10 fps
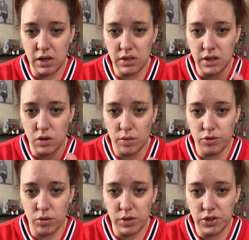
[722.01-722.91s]
So I'll
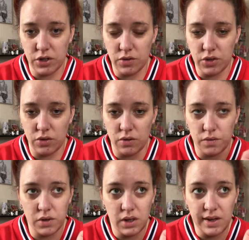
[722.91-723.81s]
probably do sort
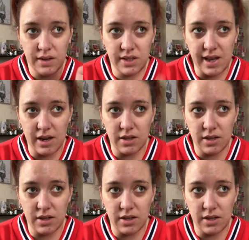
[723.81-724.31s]
of 10